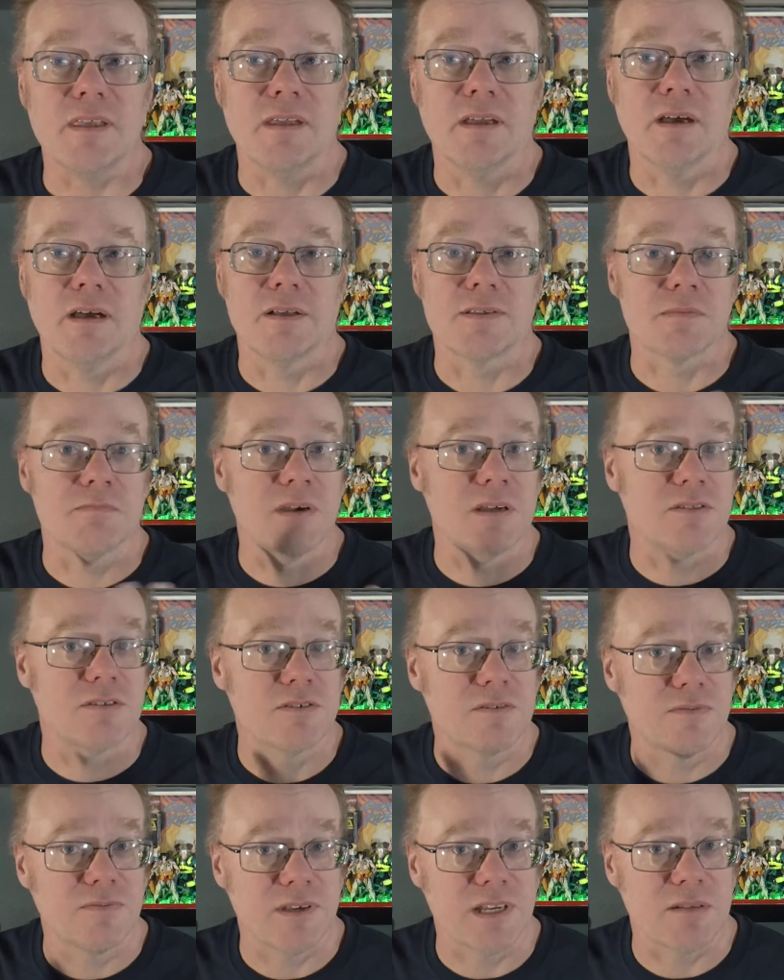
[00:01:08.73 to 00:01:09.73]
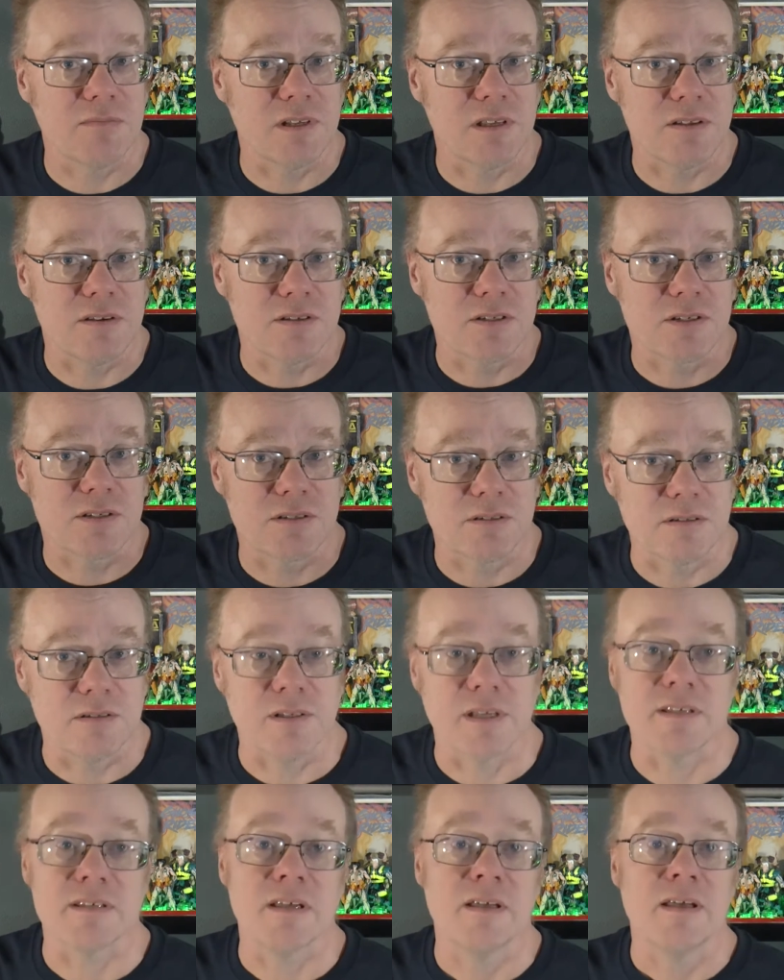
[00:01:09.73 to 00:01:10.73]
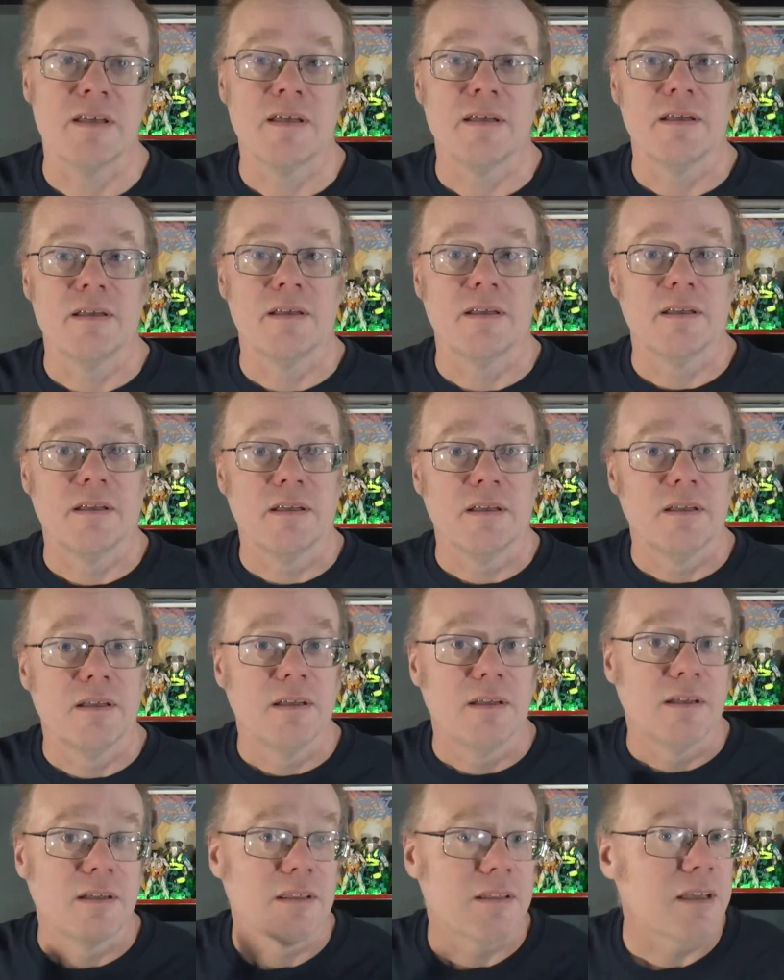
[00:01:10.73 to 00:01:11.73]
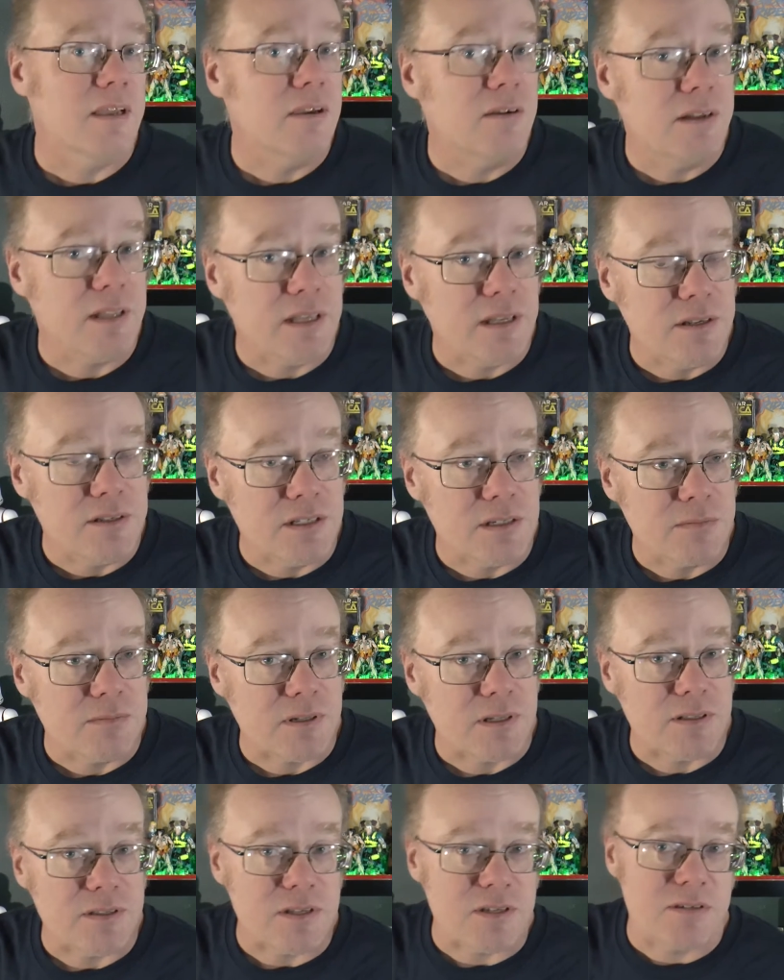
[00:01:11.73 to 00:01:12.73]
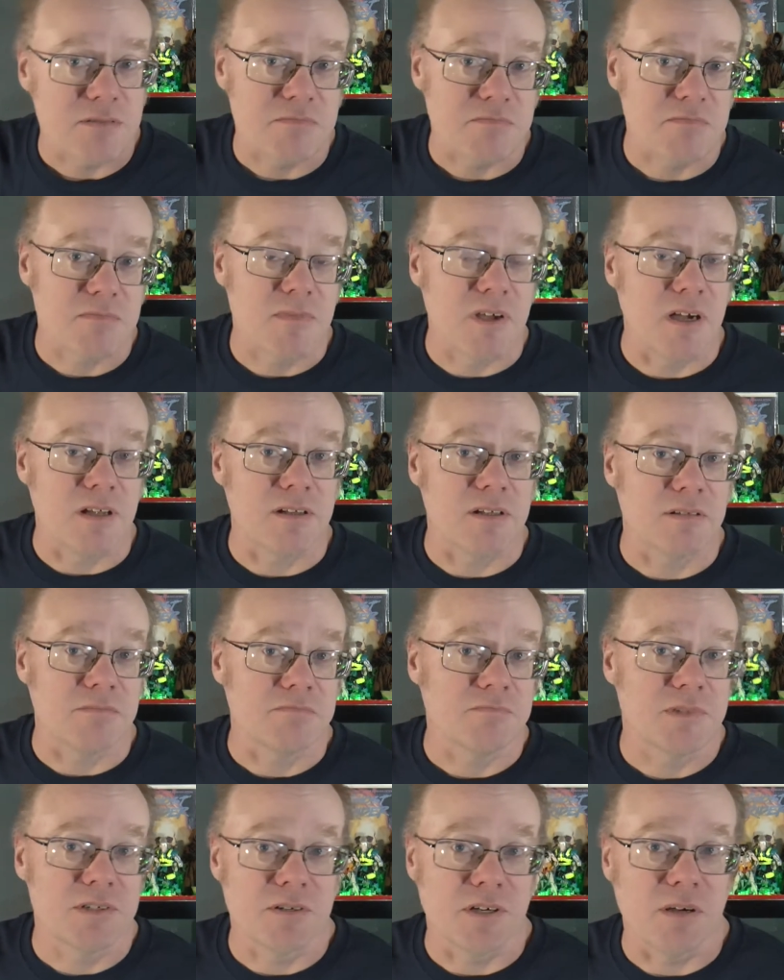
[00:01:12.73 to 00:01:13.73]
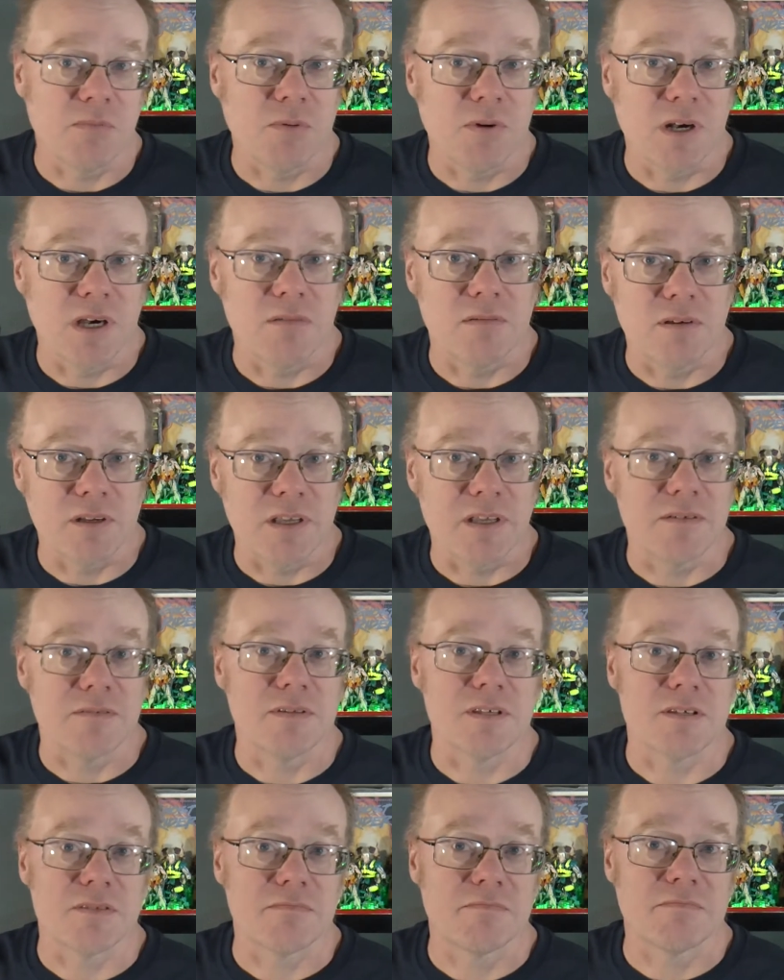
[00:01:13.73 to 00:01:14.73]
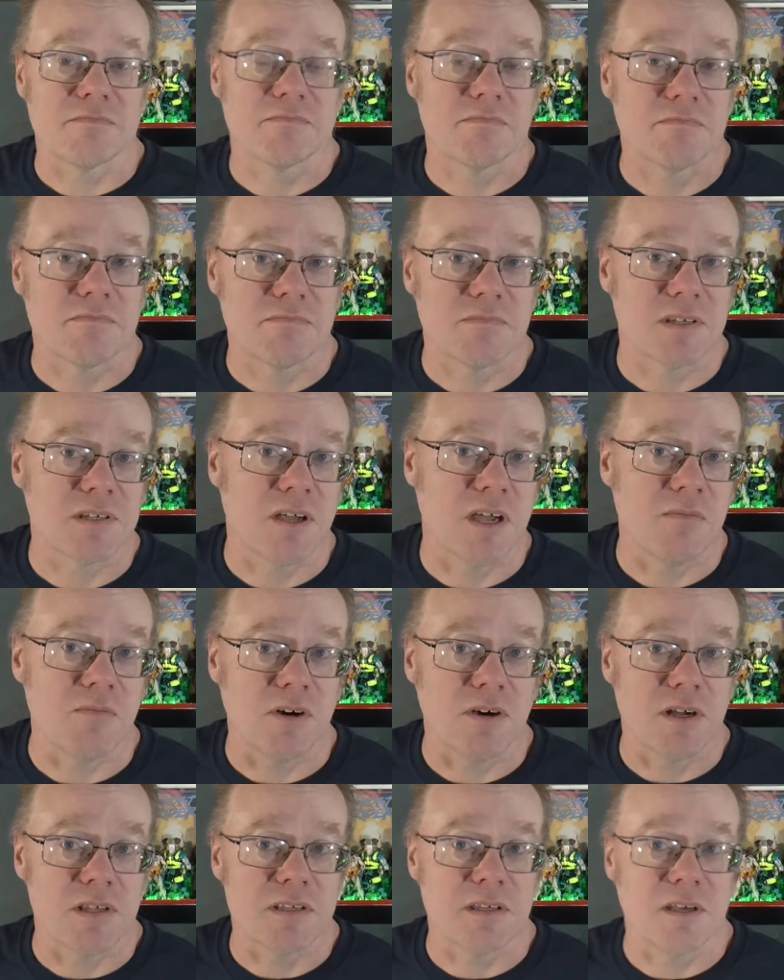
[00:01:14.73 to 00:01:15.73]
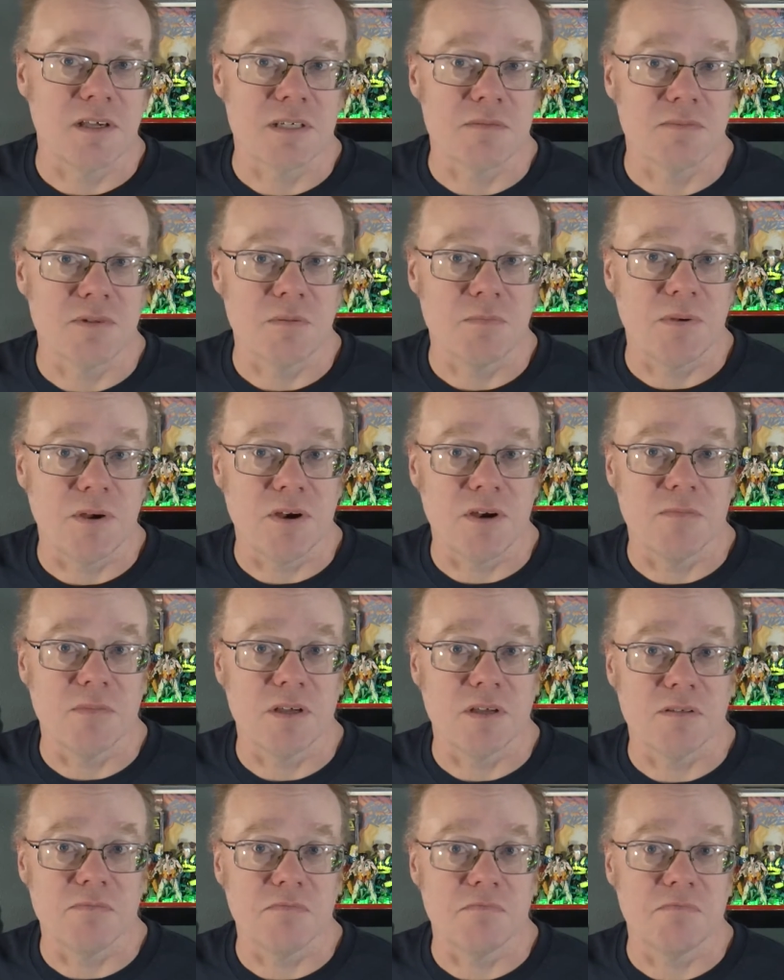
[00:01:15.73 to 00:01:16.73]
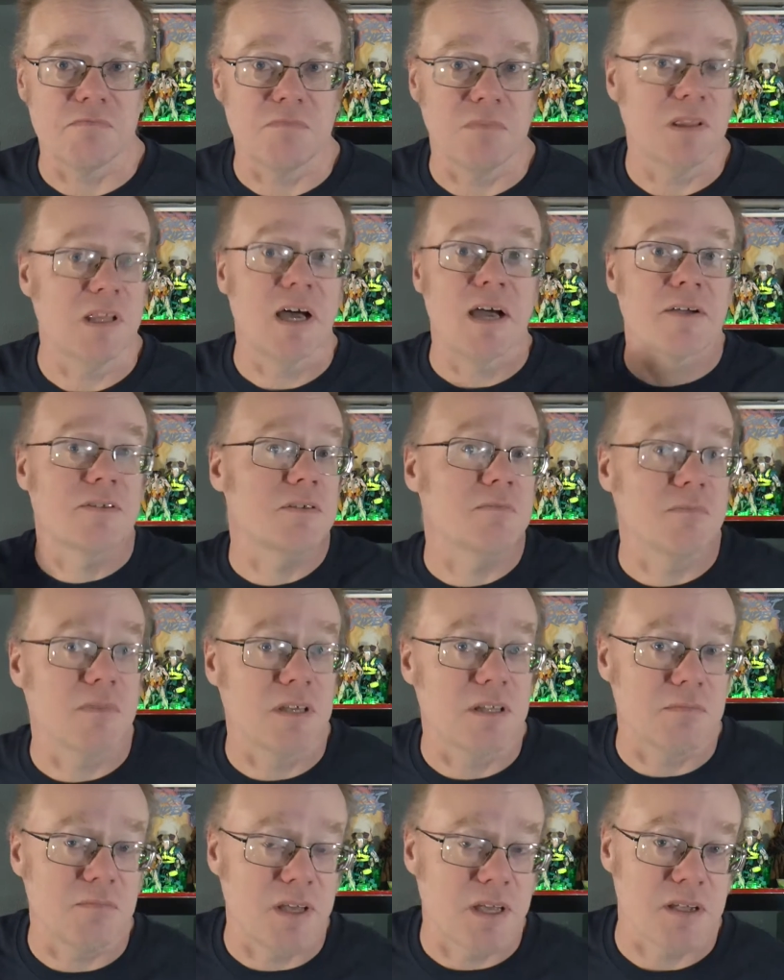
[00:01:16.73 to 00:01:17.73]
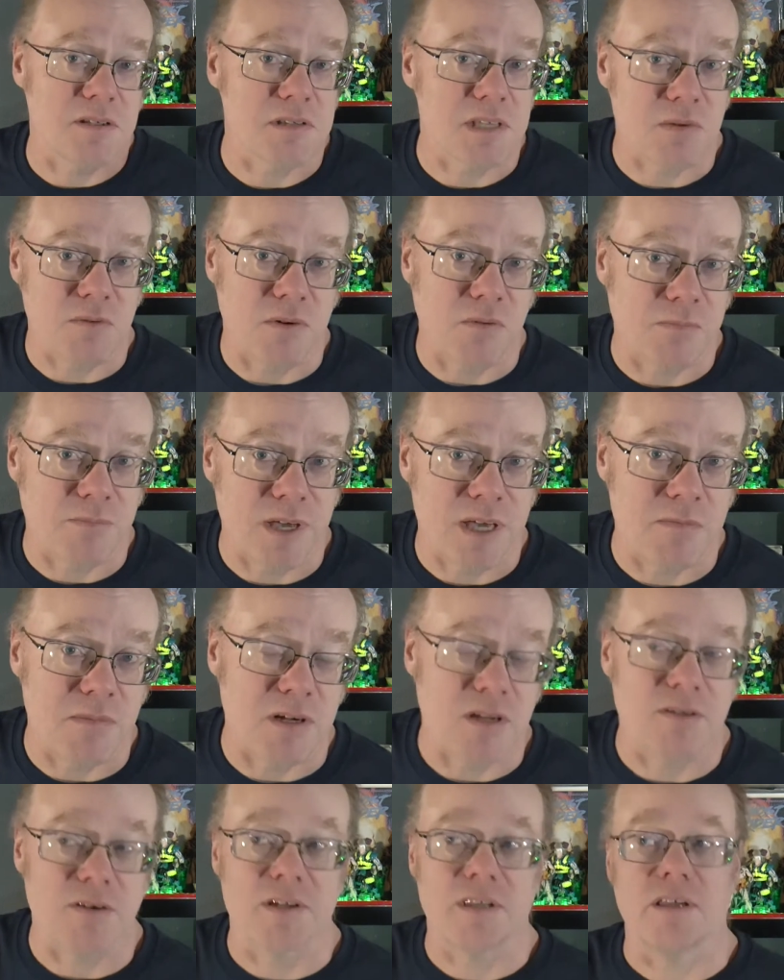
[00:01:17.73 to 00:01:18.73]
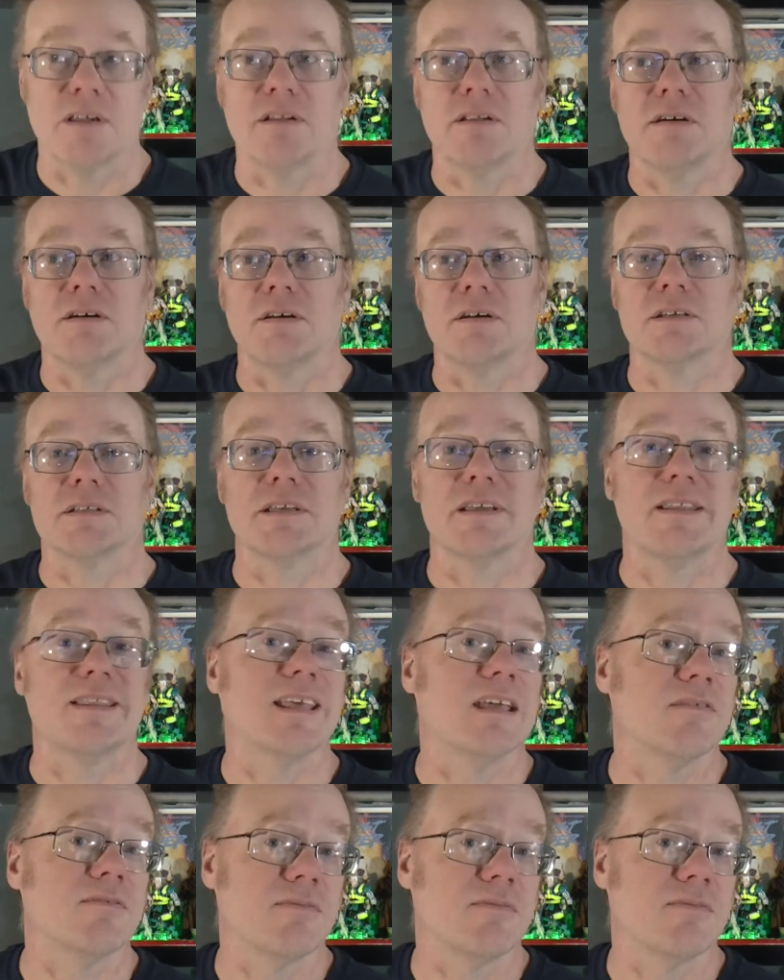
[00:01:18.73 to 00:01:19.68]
It's about this family. They're the Sterlings. They go to Egypt on a trip, whatever, get this scam artist, takes them to the pyramid, locks them in because they won't pay him another $10, and